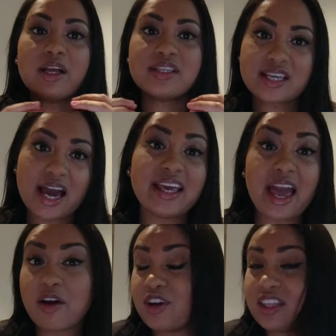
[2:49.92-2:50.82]

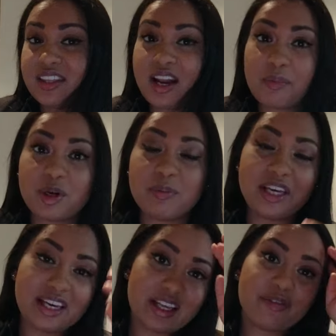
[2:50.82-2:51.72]
deciding everything that I'm going to
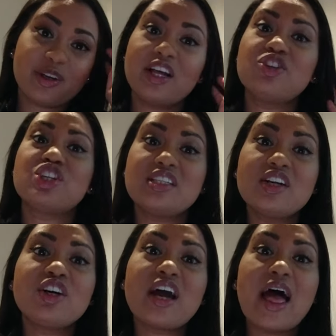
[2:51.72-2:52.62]
be eating for lunch and
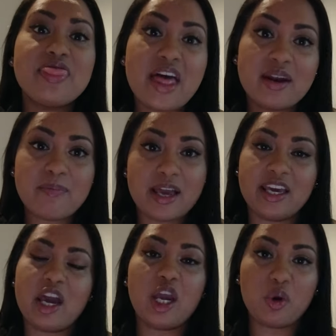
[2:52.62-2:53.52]
dinner and then
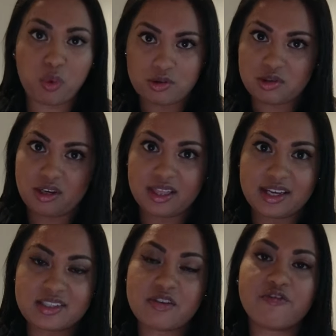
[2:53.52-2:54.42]
making a grocery
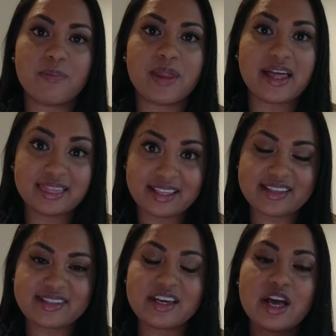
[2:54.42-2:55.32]
list from that
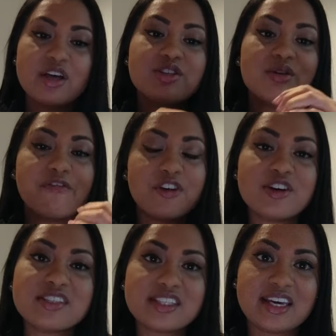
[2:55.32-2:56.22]
list. So the
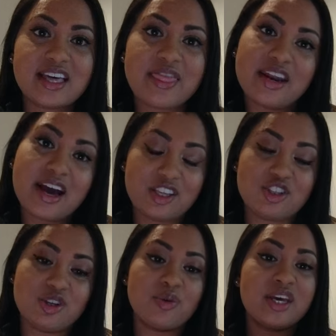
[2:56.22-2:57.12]
first thing that I
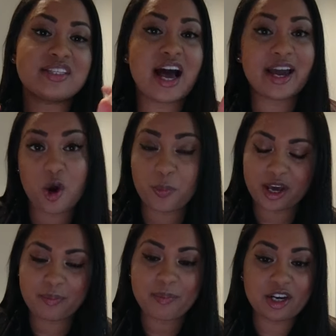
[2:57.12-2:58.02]
do is I
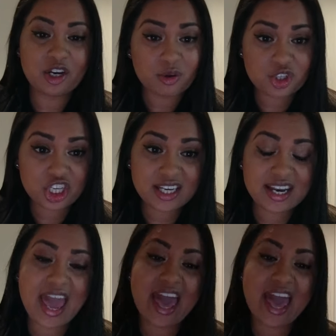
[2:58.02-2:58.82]
open up my Notion